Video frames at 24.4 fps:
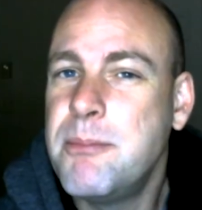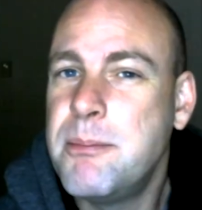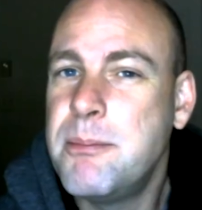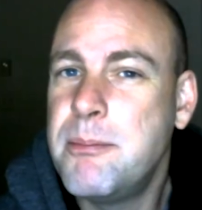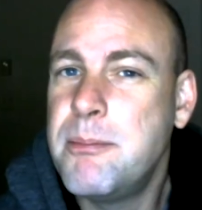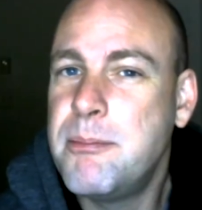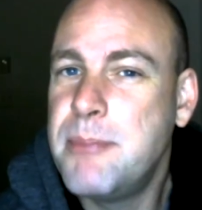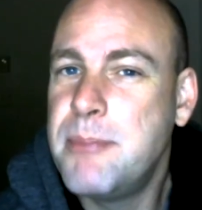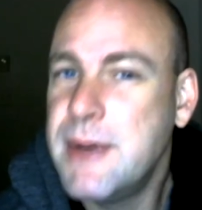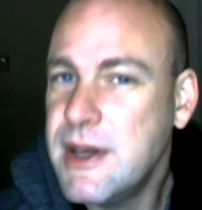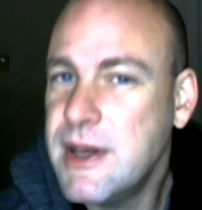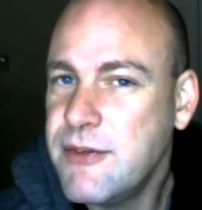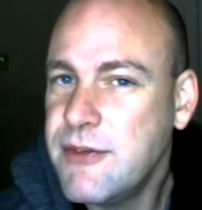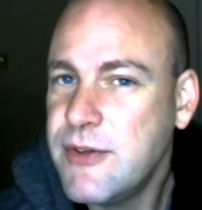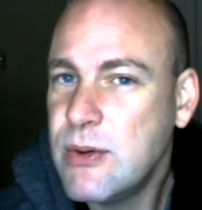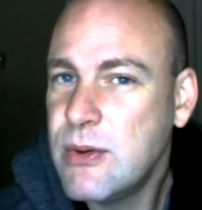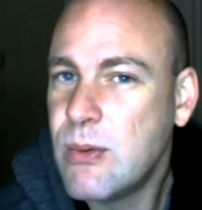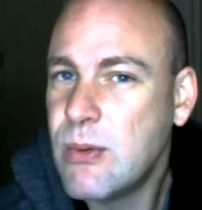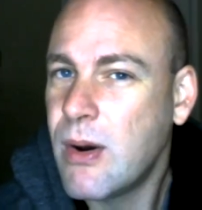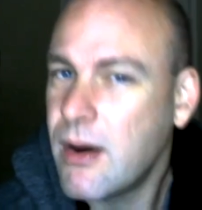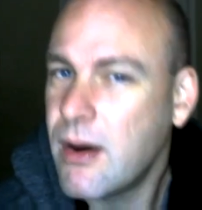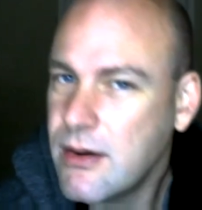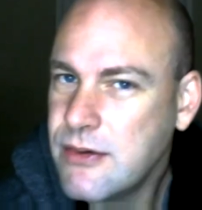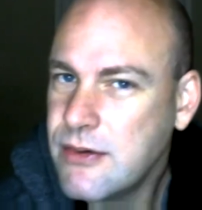But if you
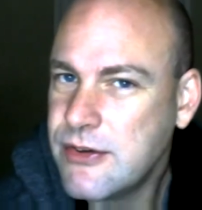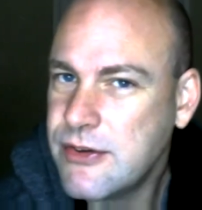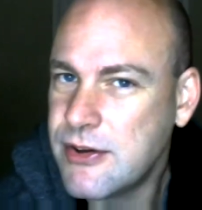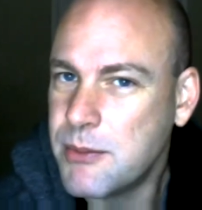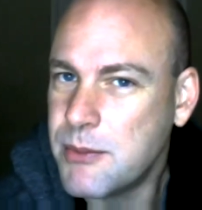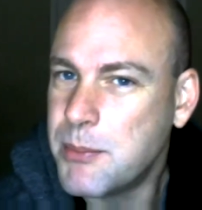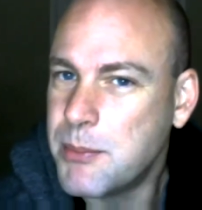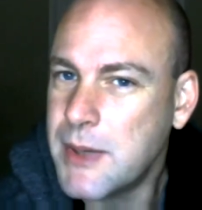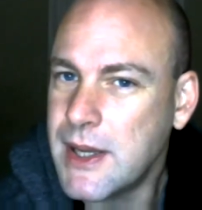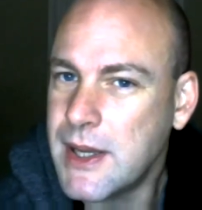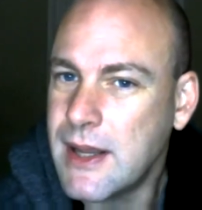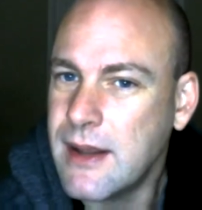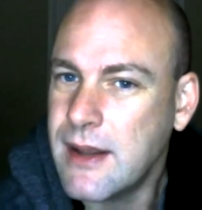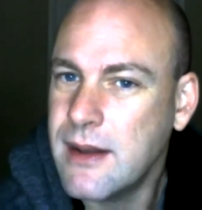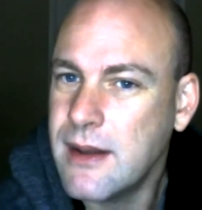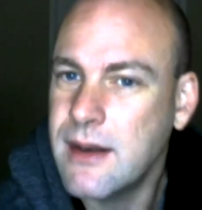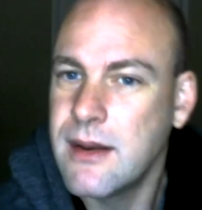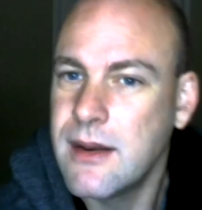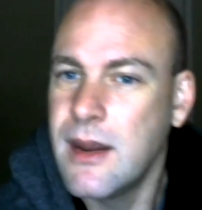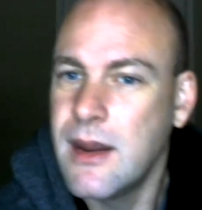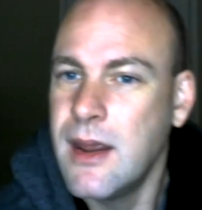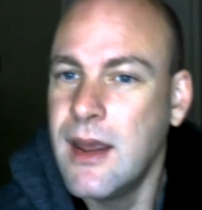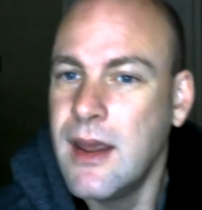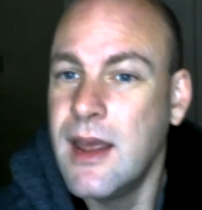aren't a bigot,
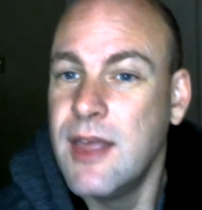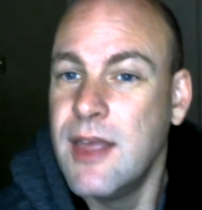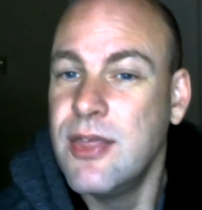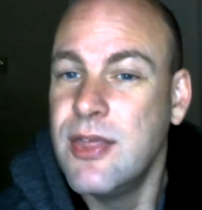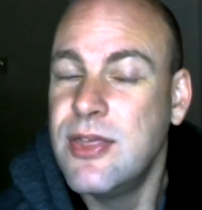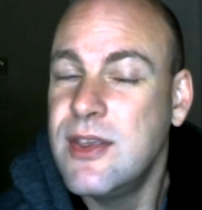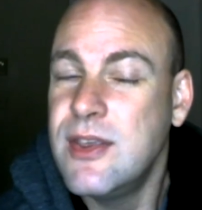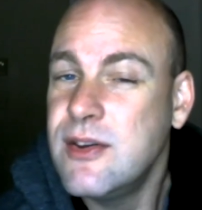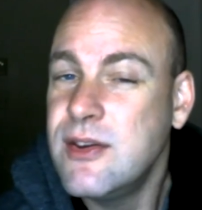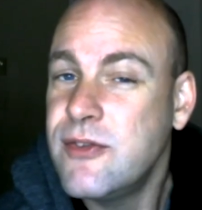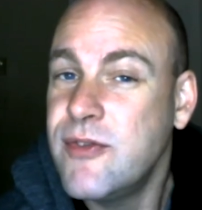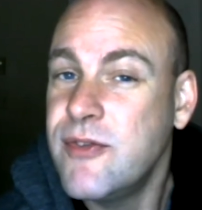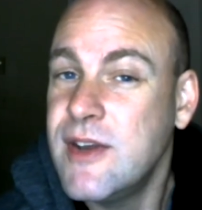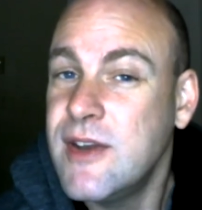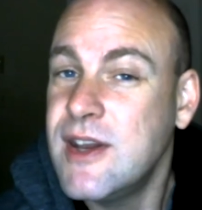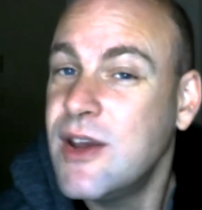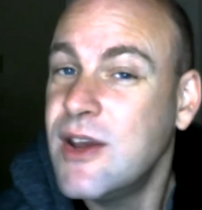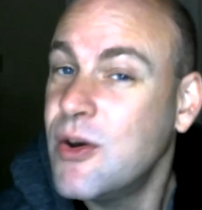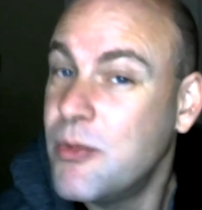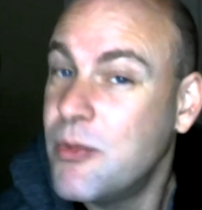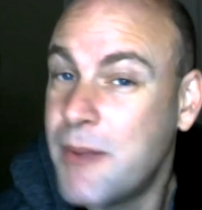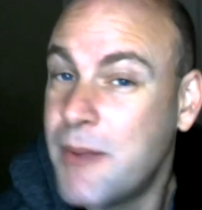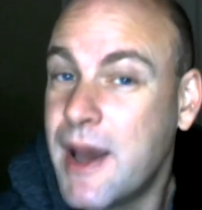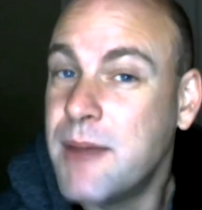this
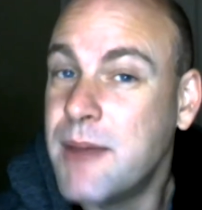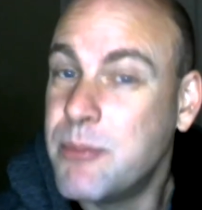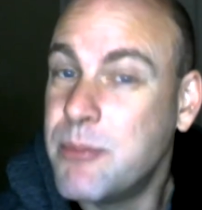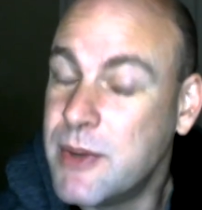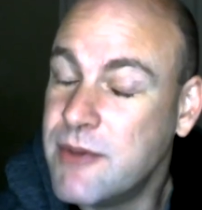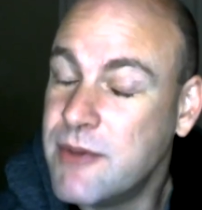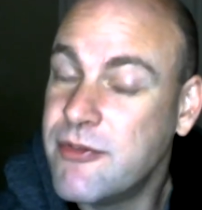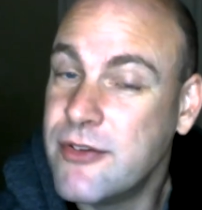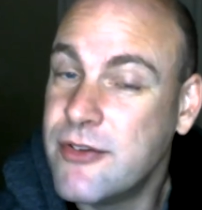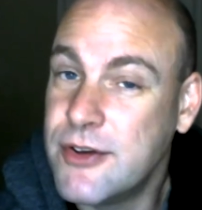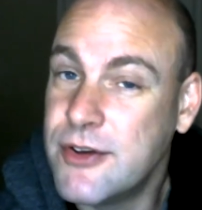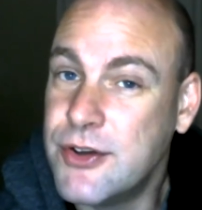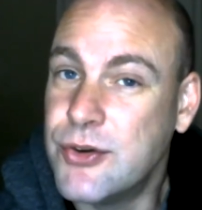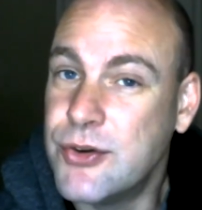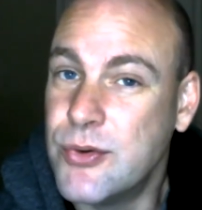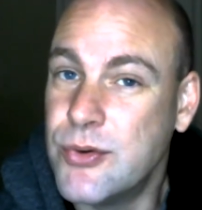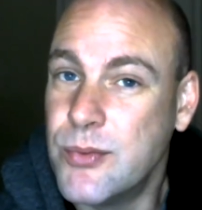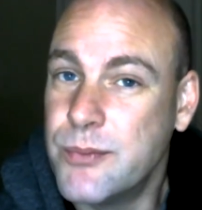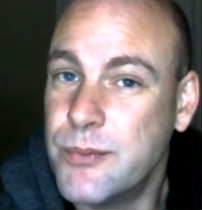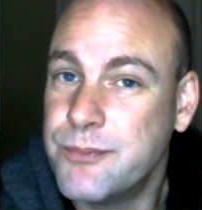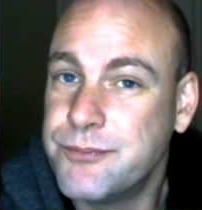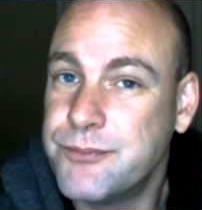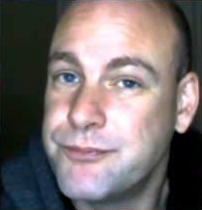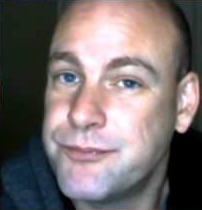video might be for
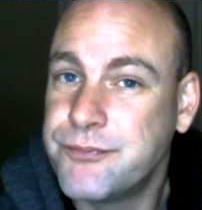you.